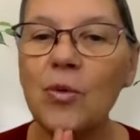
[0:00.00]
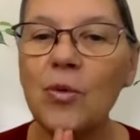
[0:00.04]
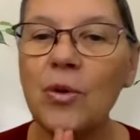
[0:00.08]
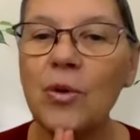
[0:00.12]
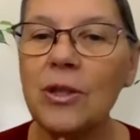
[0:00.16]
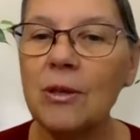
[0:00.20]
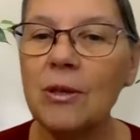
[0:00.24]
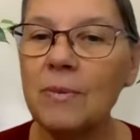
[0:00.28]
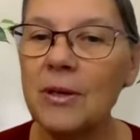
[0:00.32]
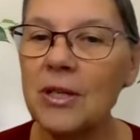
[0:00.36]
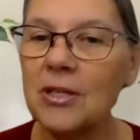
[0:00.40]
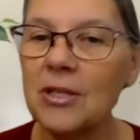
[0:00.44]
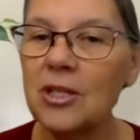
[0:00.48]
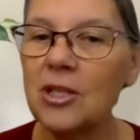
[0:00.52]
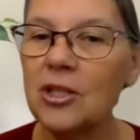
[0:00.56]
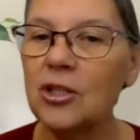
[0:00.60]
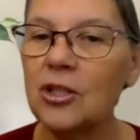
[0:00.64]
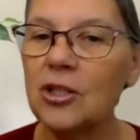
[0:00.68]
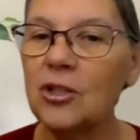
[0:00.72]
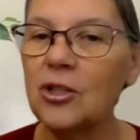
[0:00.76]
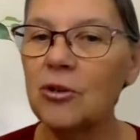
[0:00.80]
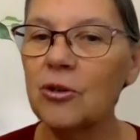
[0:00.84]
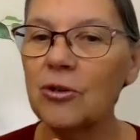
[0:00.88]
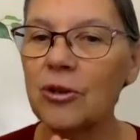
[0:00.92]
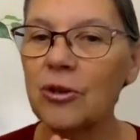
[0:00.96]
in the
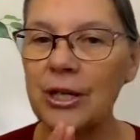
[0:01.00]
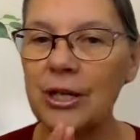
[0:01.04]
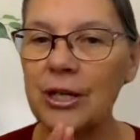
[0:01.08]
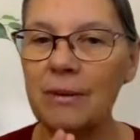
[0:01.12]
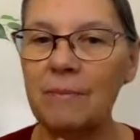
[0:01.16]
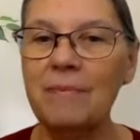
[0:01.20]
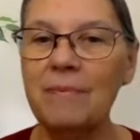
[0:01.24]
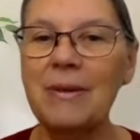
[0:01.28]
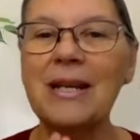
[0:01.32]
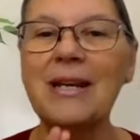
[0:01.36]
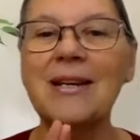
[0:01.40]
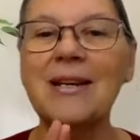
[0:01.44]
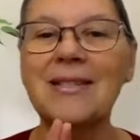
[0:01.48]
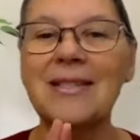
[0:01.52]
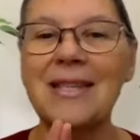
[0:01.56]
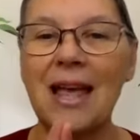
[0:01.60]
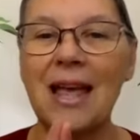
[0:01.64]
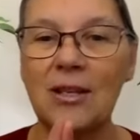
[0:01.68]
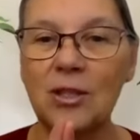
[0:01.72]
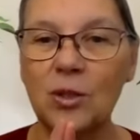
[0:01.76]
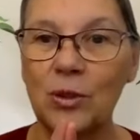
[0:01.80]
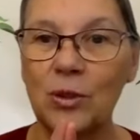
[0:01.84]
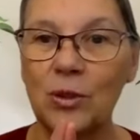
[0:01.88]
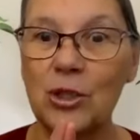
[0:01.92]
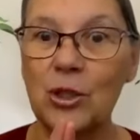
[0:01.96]
position you're in because
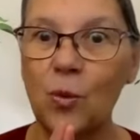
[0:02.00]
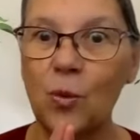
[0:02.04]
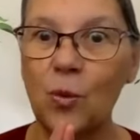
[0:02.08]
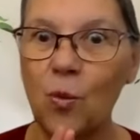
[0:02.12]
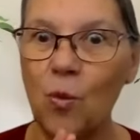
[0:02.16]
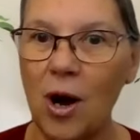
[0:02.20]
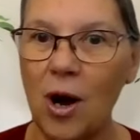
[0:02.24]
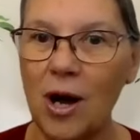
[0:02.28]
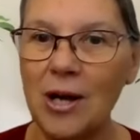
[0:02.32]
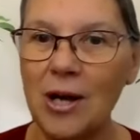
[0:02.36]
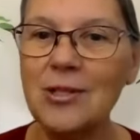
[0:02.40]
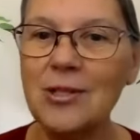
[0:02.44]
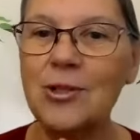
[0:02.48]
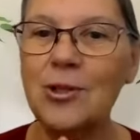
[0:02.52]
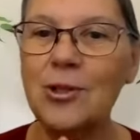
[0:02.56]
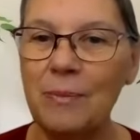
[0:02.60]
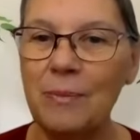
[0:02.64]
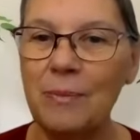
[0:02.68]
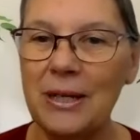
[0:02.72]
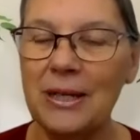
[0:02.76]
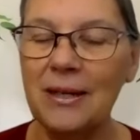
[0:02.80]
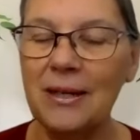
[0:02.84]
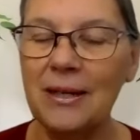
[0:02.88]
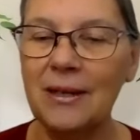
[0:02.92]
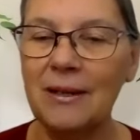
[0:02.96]
that's what you want to
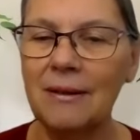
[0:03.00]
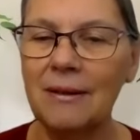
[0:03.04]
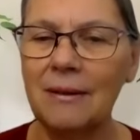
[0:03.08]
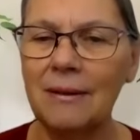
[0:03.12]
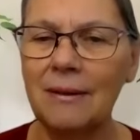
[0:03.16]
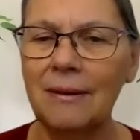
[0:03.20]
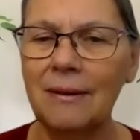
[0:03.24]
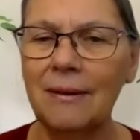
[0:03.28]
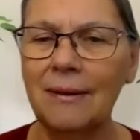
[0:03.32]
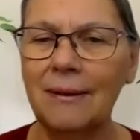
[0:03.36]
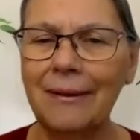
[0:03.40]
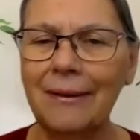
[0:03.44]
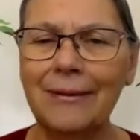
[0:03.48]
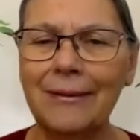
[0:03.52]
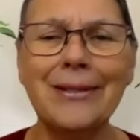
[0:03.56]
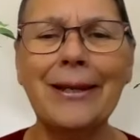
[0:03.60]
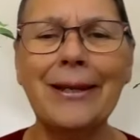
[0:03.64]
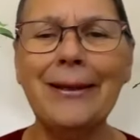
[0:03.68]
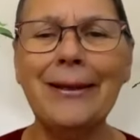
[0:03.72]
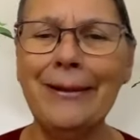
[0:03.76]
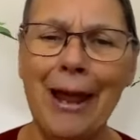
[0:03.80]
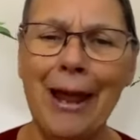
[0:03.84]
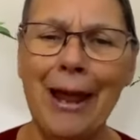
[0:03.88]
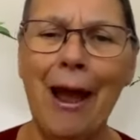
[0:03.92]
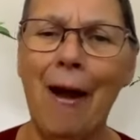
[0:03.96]
be? I was
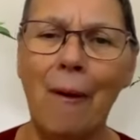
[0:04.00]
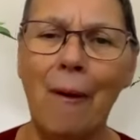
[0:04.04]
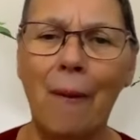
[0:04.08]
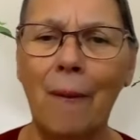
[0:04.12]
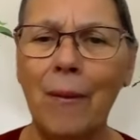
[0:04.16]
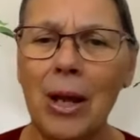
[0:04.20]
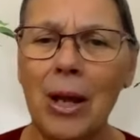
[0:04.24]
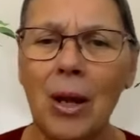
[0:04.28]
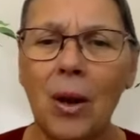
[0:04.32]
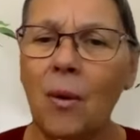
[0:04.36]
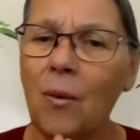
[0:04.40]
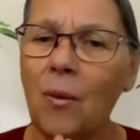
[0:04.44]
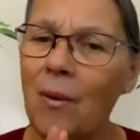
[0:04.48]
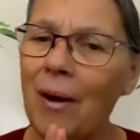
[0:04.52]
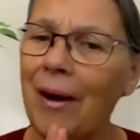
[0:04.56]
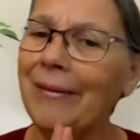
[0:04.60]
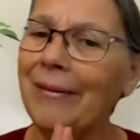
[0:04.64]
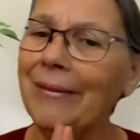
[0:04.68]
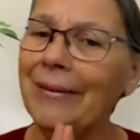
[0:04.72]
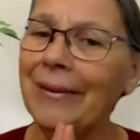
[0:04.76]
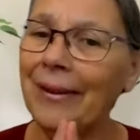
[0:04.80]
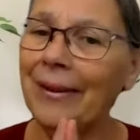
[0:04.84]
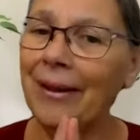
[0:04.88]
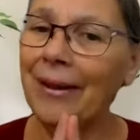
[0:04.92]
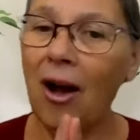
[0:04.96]
like, no.
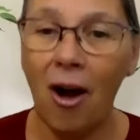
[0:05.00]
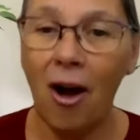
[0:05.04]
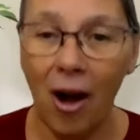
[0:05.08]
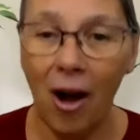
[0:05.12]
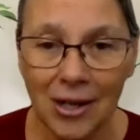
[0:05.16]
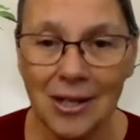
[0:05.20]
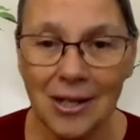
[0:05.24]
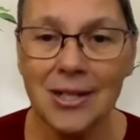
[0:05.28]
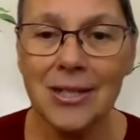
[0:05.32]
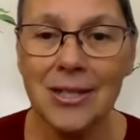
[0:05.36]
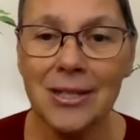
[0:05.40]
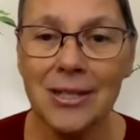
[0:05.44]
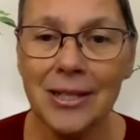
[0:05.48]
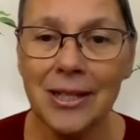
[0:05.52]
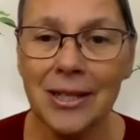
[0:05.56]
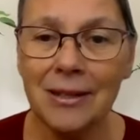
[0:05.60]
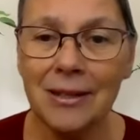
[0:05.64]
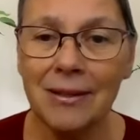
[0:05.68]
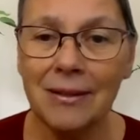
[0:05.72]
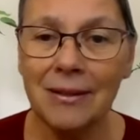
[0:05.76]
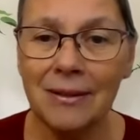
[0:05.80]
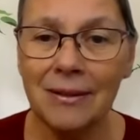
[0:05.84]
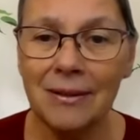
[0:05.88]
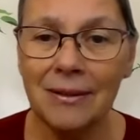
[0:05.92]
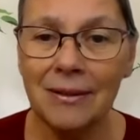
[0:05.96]
Well,
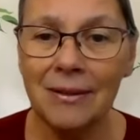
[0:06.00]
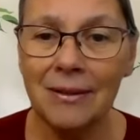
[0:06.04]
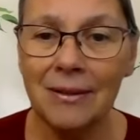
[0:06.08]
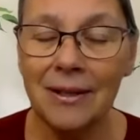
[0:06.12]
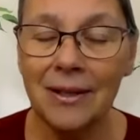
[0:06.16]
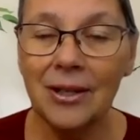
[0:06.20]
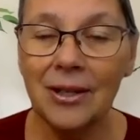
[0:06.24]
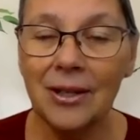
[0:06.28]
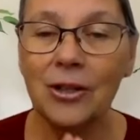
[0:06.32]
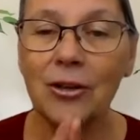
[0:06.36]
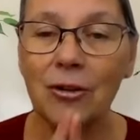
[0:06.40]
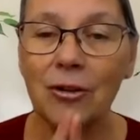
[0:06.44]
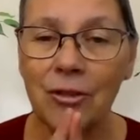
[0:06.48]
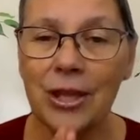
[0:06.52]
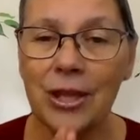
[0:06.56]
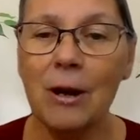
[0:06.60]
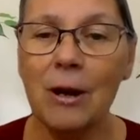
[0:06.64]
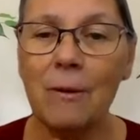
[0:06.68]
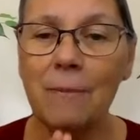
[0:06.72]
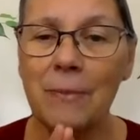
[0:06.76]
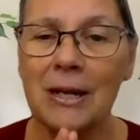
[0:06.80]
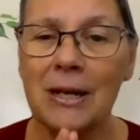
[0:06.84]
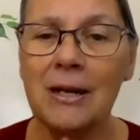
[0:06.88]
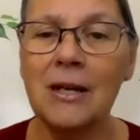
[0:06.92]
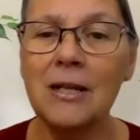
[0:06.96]
honestly, you're
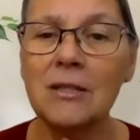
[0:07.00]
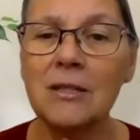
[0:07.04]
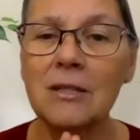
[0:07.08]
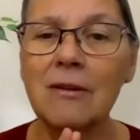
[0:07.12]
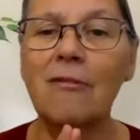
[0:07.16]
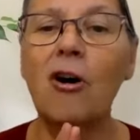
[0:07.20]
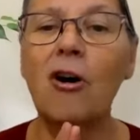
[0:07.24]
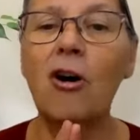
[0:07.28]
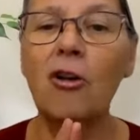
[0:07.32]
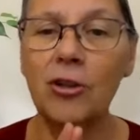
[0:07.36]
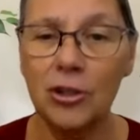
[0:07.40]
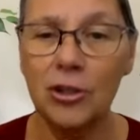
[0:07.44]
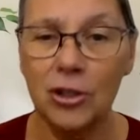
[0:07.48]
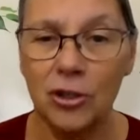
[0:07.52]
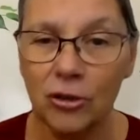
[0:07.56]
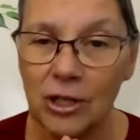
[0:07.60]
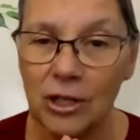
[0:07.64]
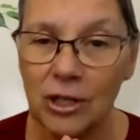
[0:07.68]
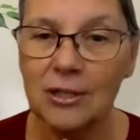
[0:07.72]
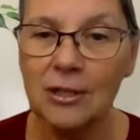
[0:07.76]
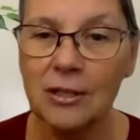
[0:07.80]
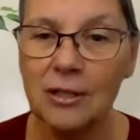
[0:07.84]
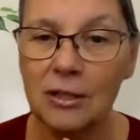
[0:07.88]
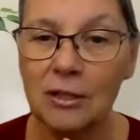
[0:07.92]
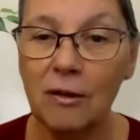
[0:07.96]
there because of all the
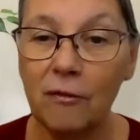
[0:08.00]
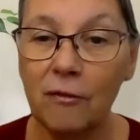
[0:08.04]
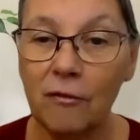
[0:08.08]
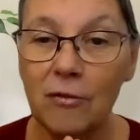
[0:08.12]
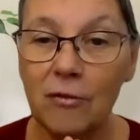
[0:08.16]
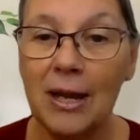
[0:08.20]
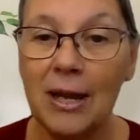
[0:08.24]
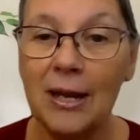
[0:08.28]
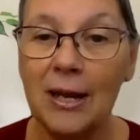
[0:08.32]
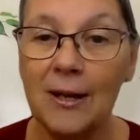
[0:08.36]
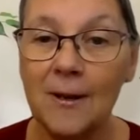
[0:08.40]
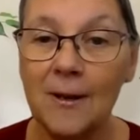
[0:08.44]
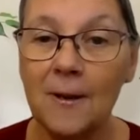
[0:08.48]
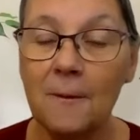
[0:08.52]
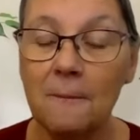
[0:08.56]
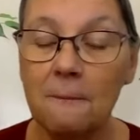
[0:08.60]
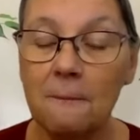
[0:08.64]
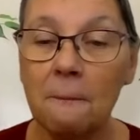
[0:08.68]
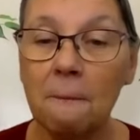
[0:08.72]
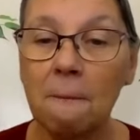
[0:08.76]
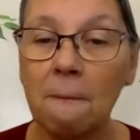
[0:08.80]
choices you've made